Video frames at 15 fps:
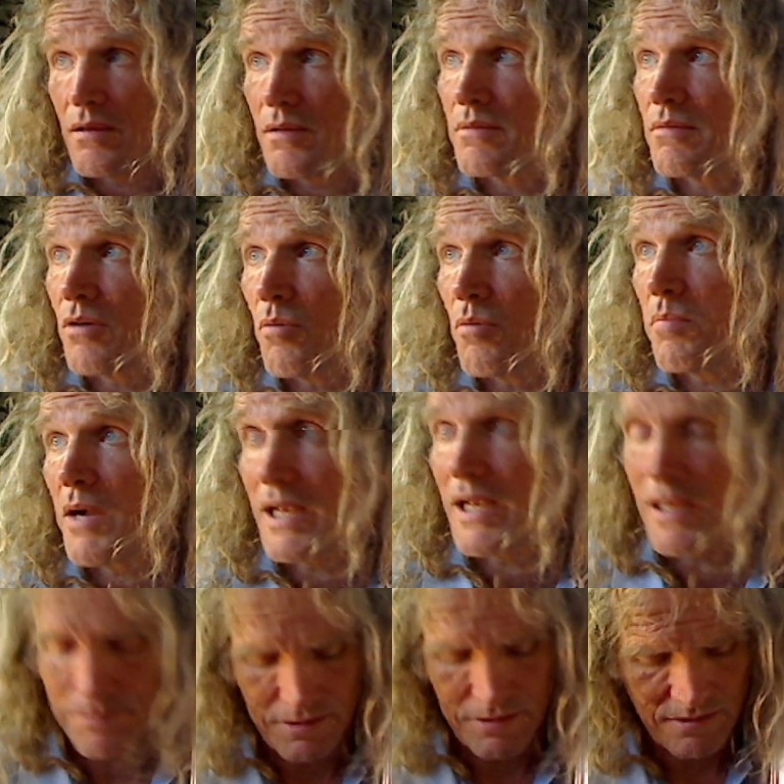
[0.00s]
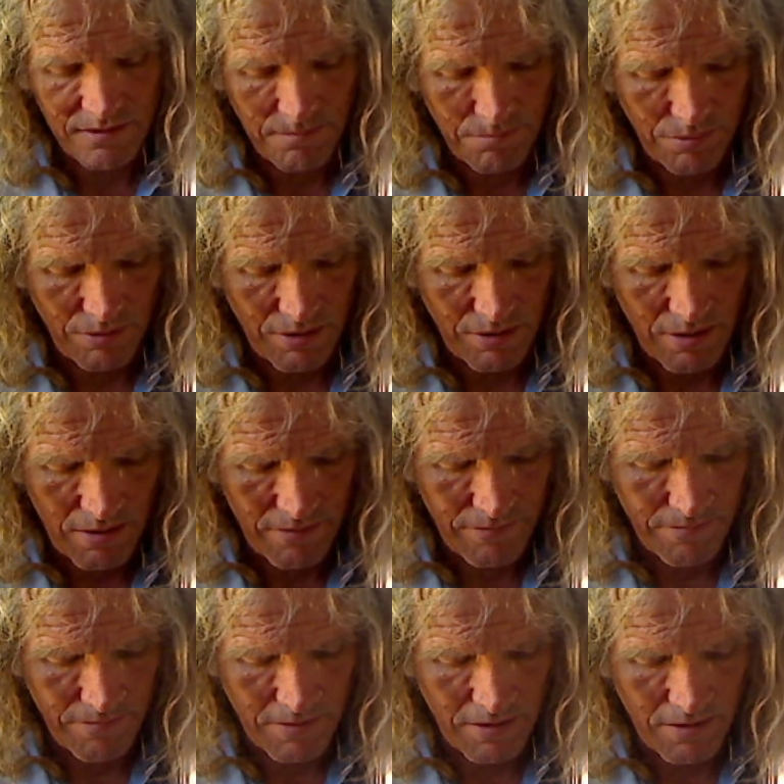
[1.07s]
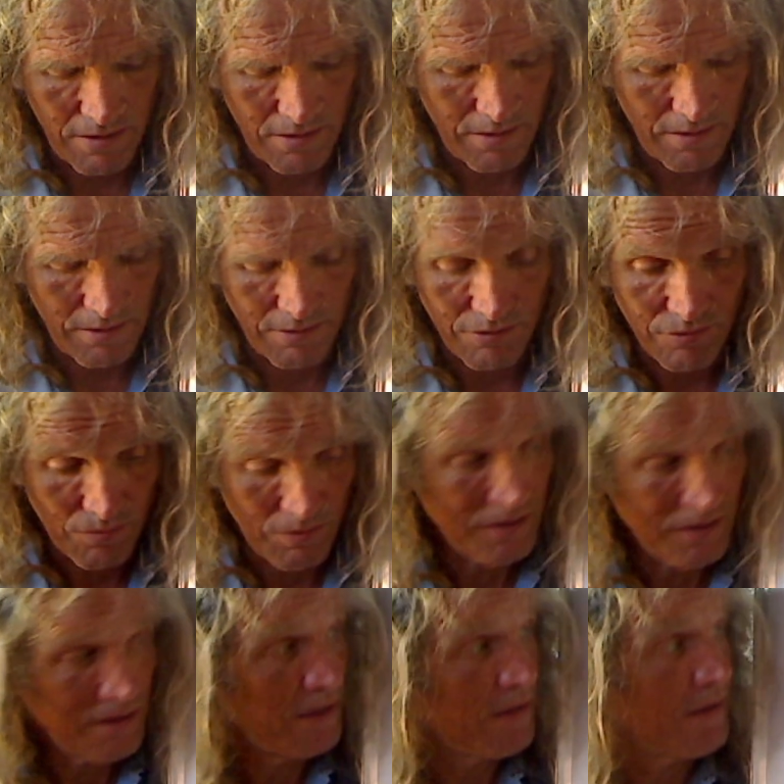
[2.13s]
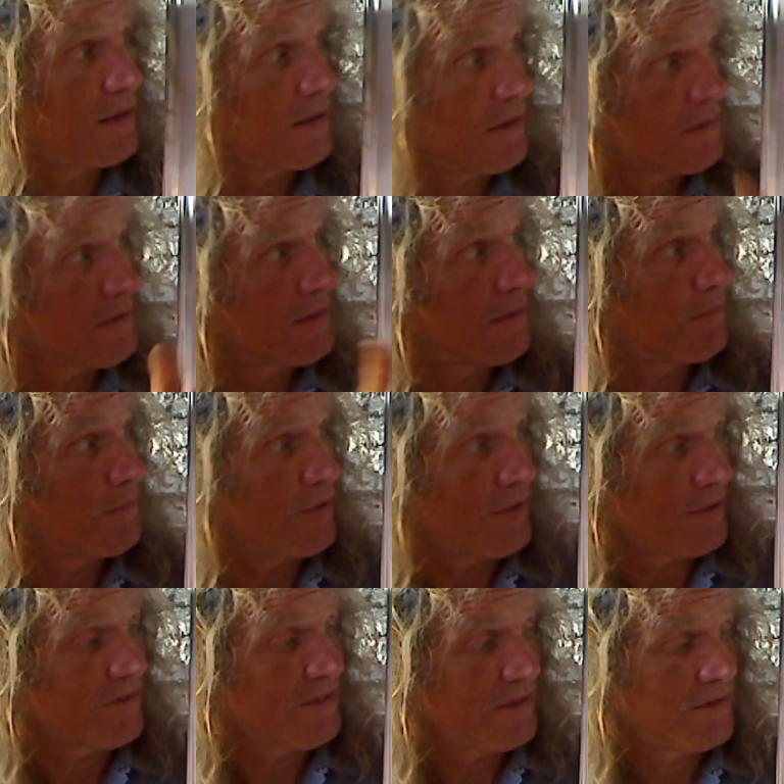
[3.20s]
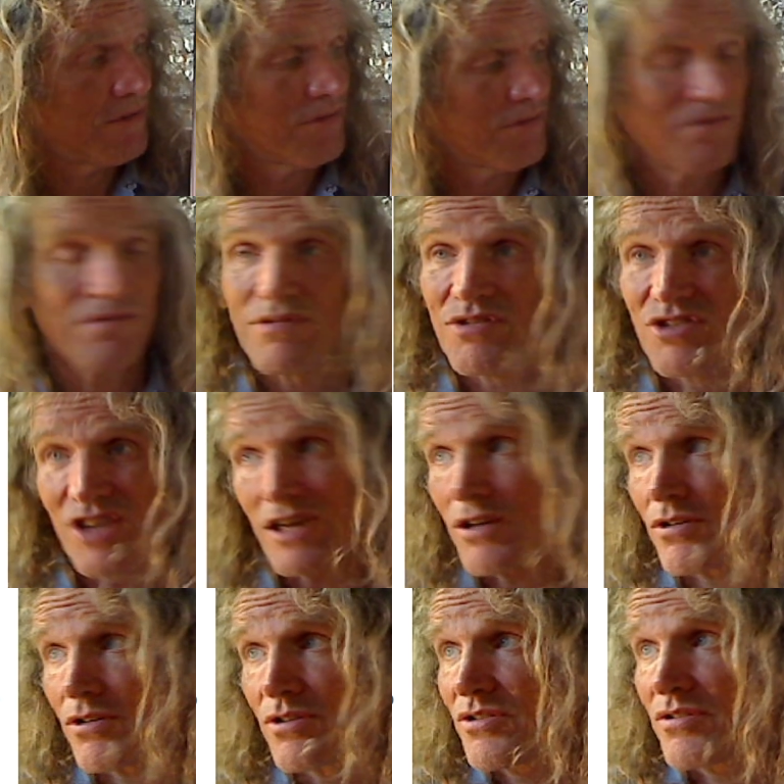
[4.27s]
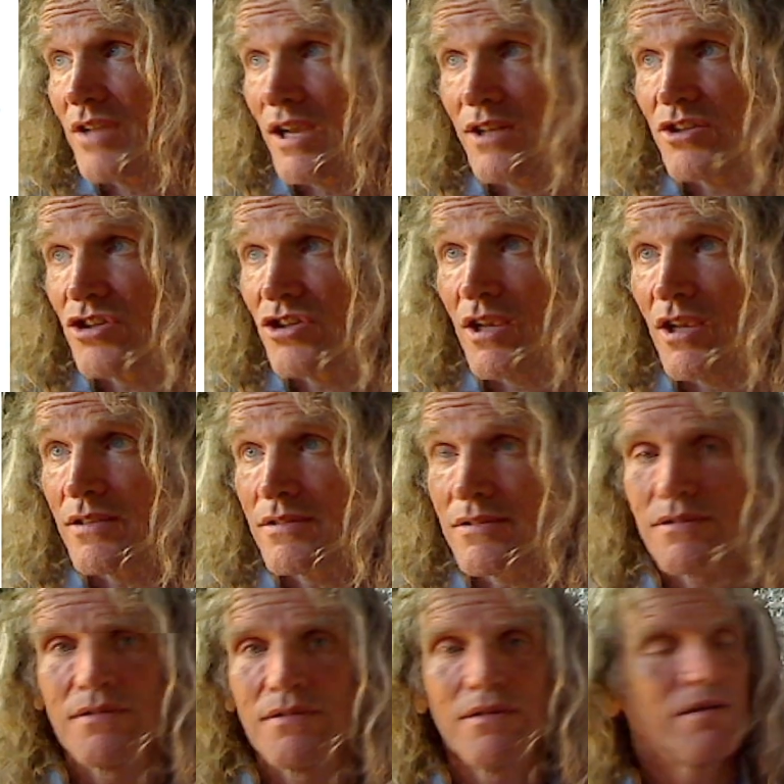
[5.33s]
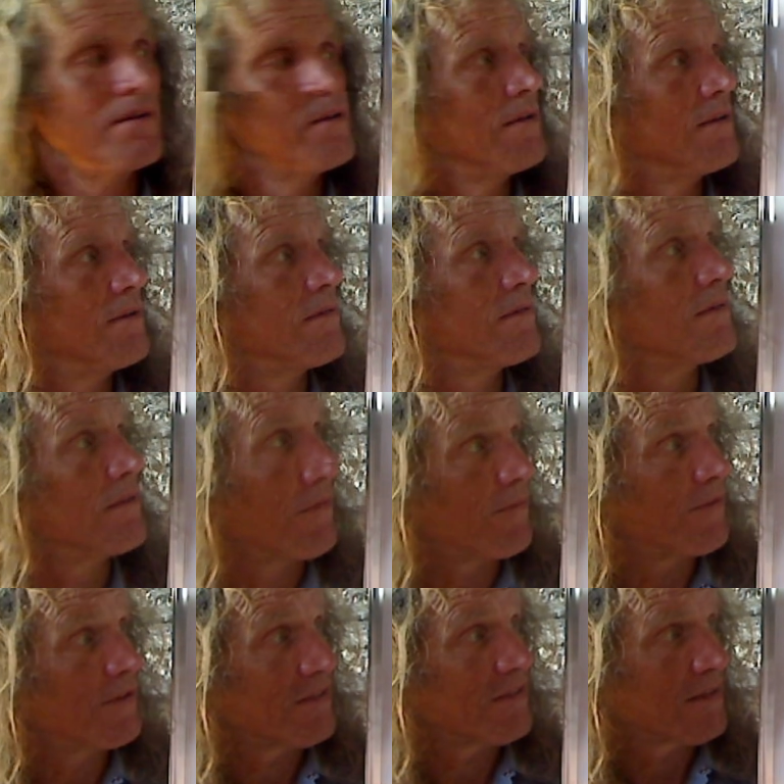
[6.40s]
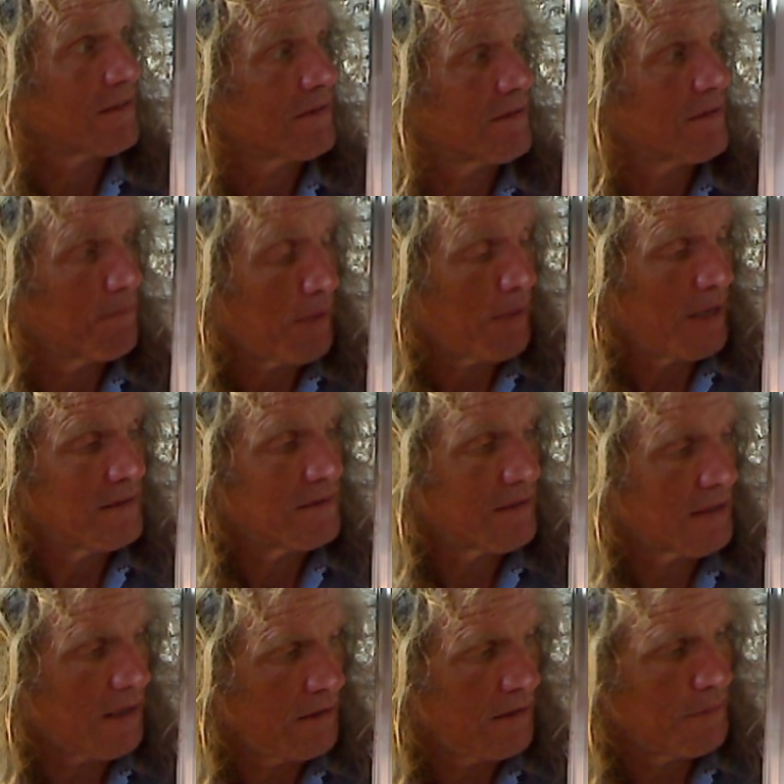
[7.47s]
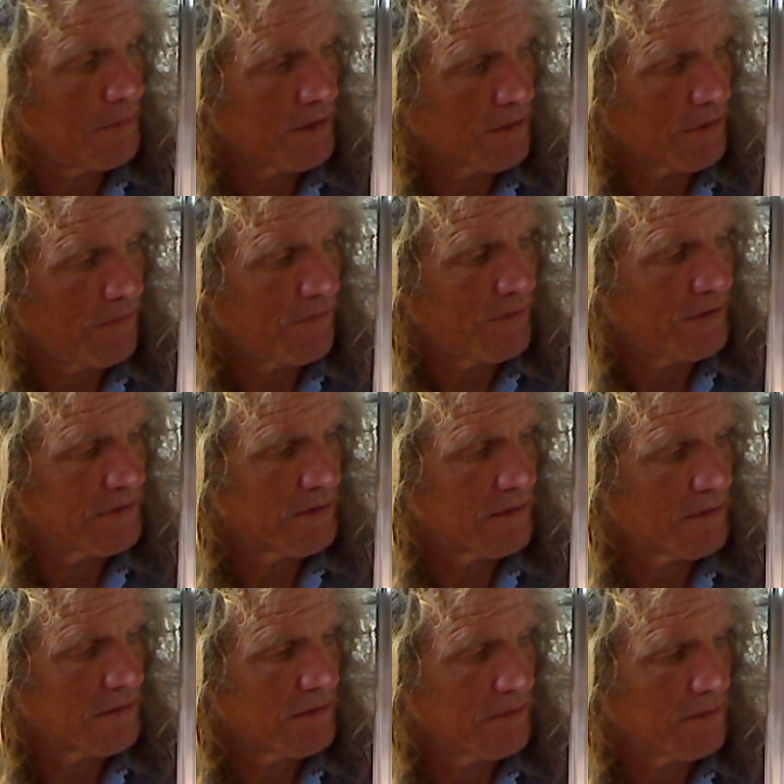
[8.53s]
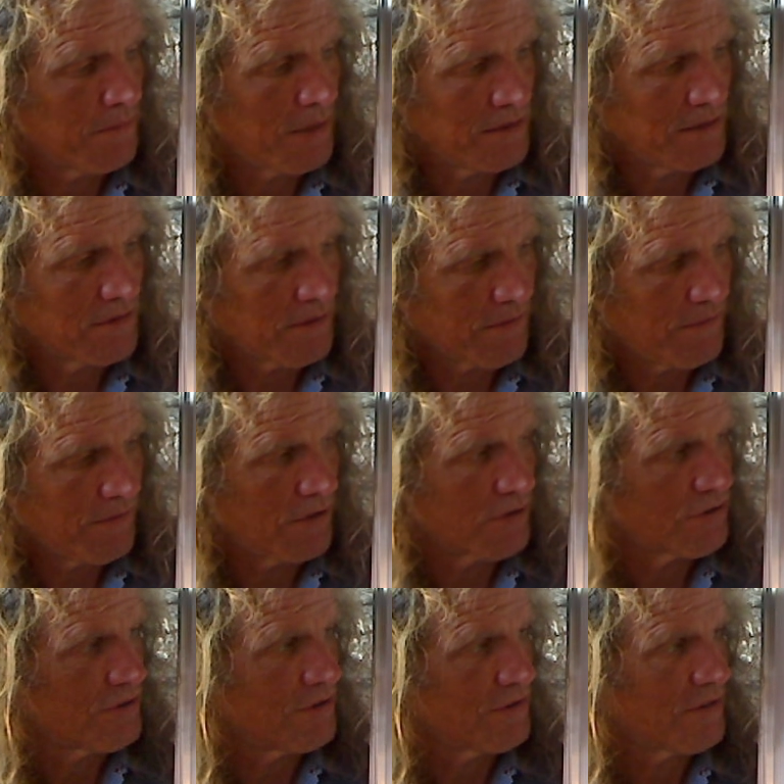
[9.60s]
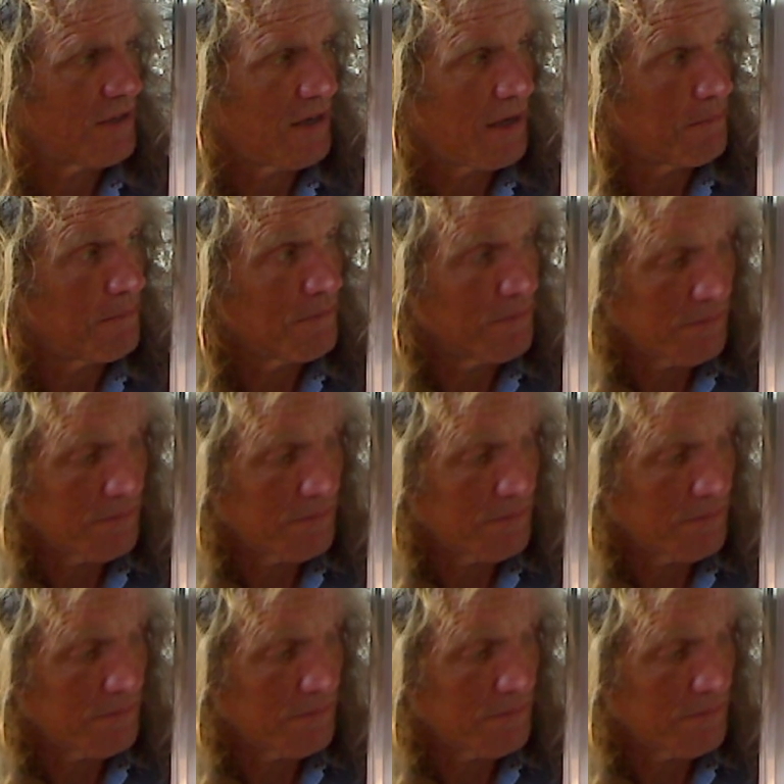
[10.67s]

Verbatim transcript: hope I kept it simple enough, but it's really this simple. This is checkers, not chess. The physics, the basic elemental physics, the basic functions, and